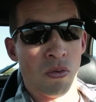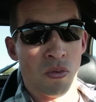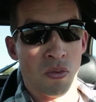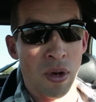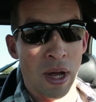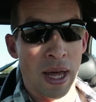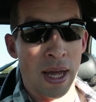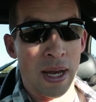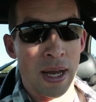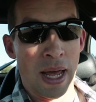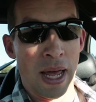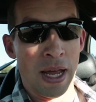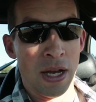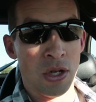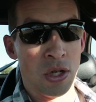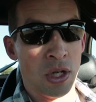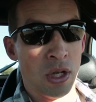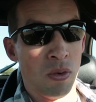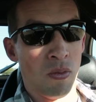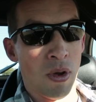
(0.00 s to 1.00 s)
red
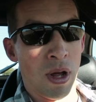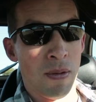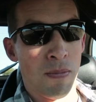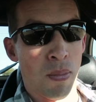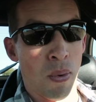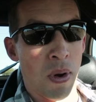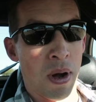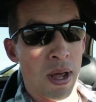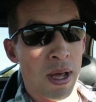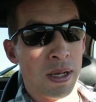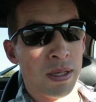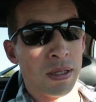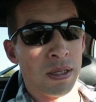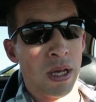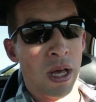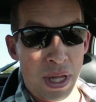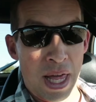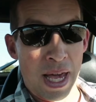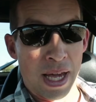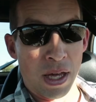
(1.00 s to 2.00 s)
engine, red brakes,
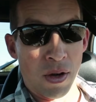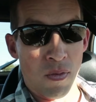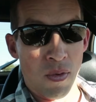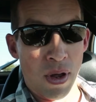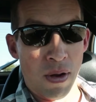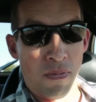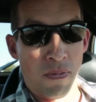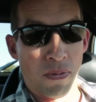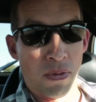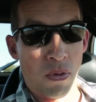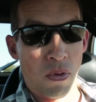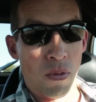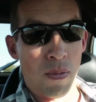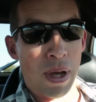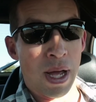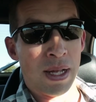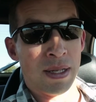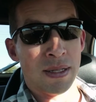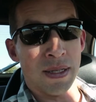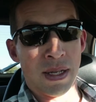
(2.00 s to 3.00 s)
black and red floor
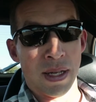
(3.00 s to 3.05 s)
mats.